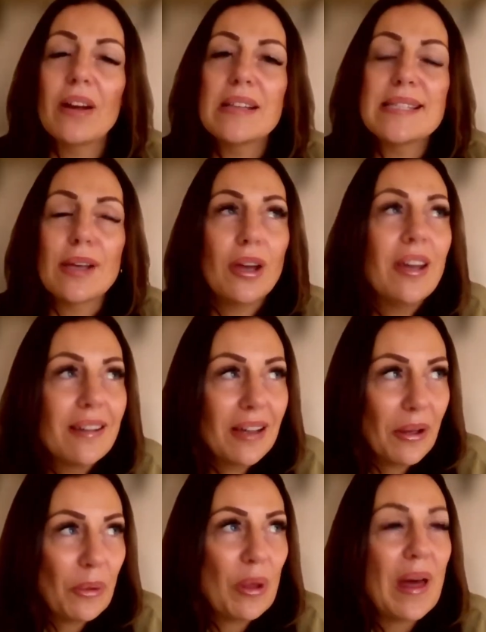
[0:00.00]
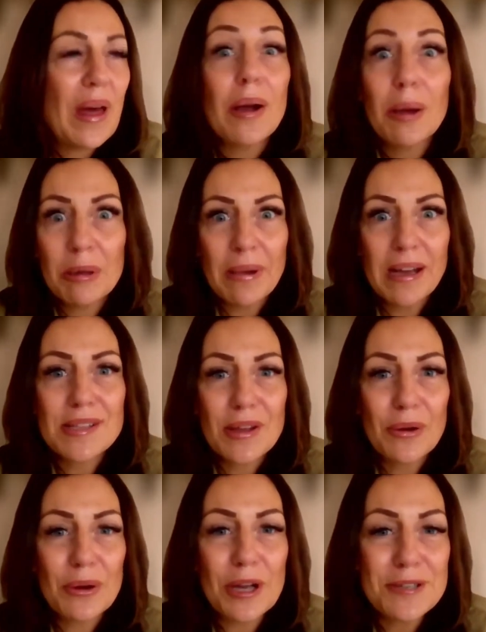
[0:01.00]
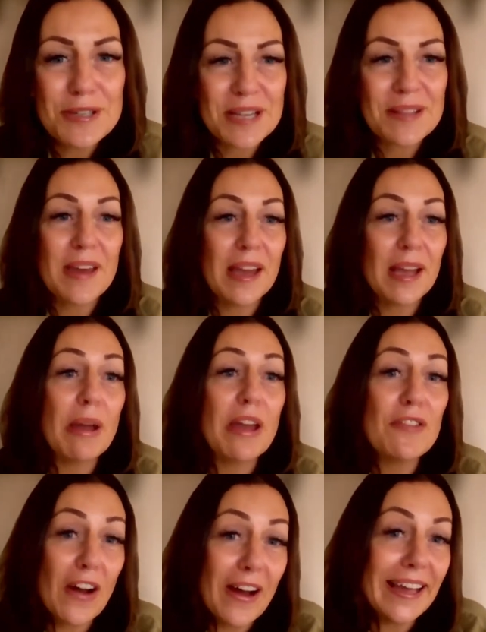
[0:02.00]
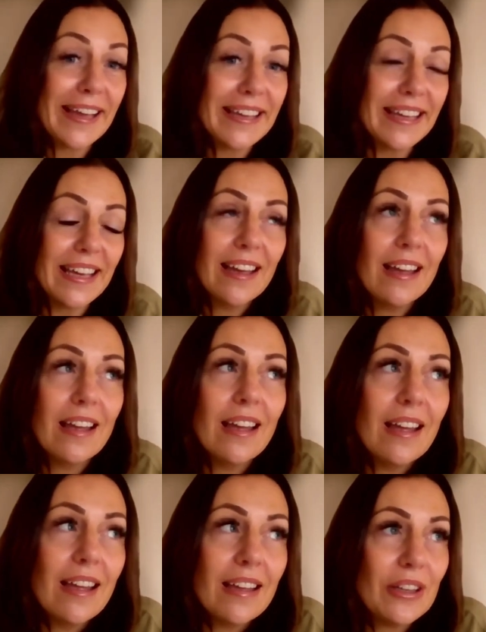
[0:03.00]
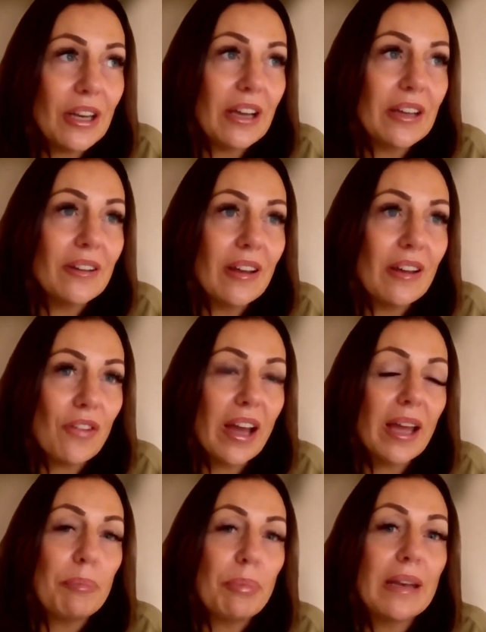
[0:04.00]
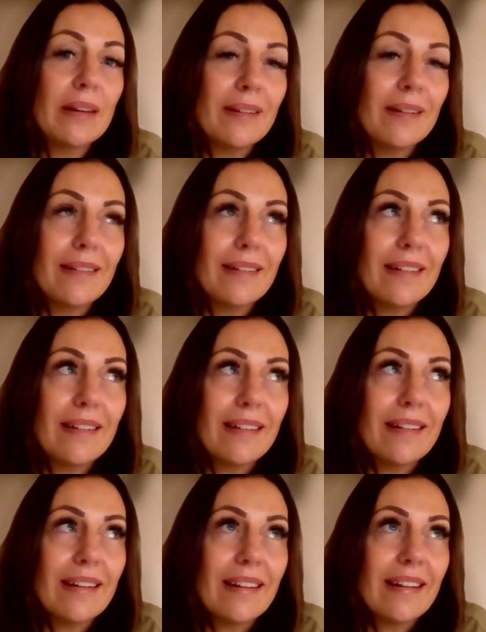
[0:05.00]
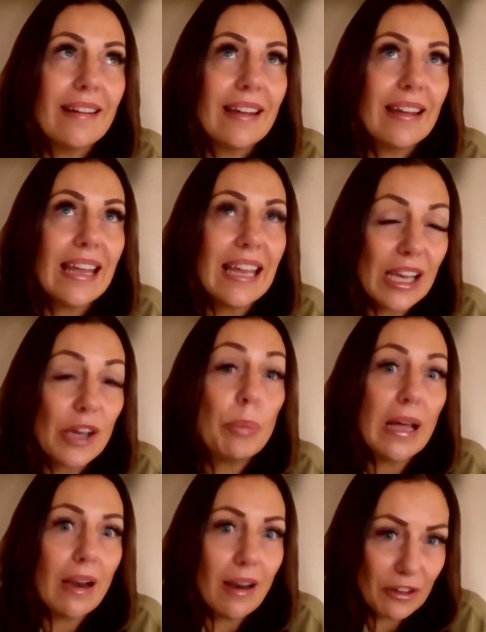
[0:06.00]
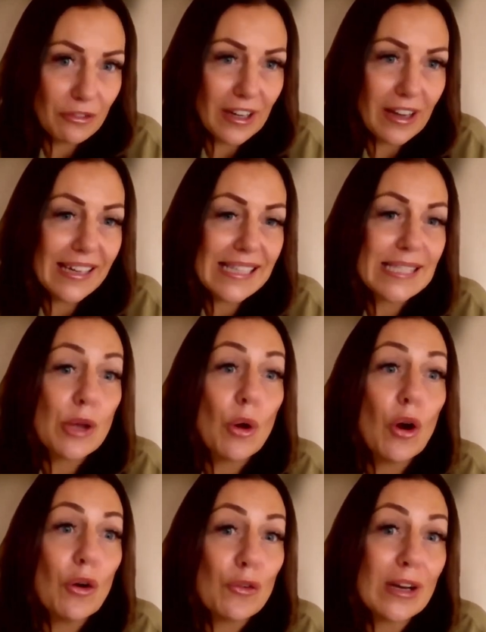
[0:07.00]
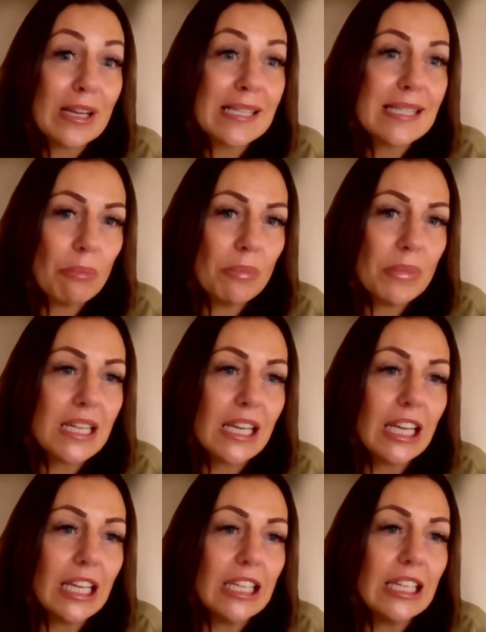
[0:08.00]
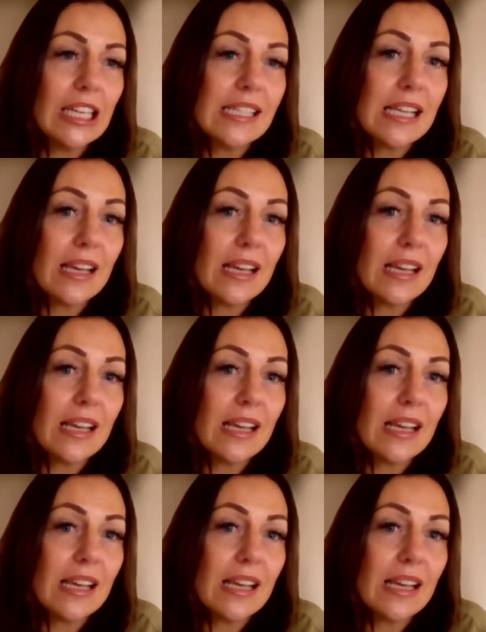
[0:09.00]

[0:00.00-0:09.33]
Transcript: So without coming back to the whole coaching thing, but if I had been, it could be a lifeline. So offering somebody